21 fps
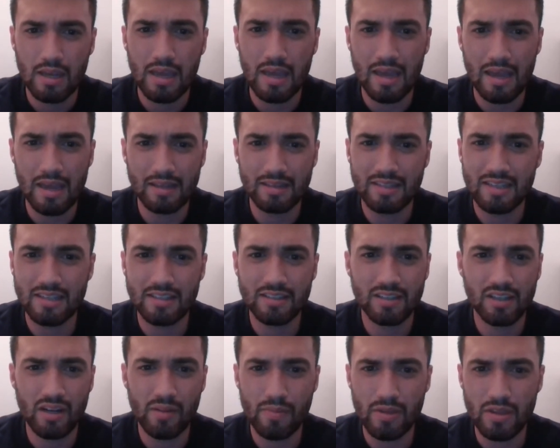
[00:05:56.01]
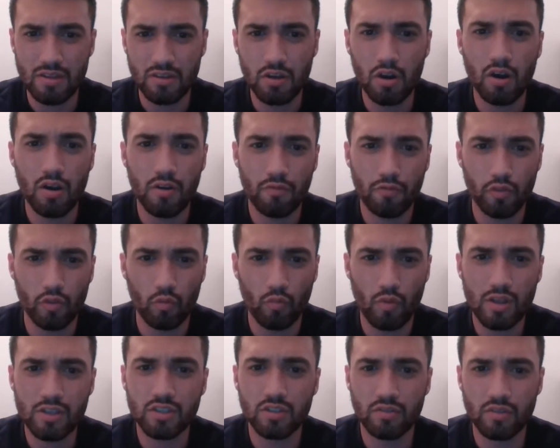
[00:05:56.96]
and he's going to be gone for the
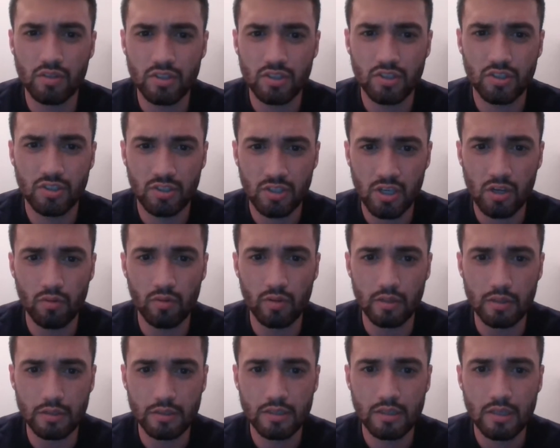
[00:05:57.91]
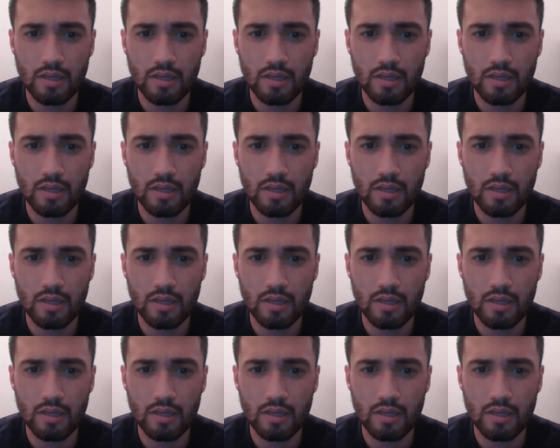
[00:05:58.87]
rest of this series.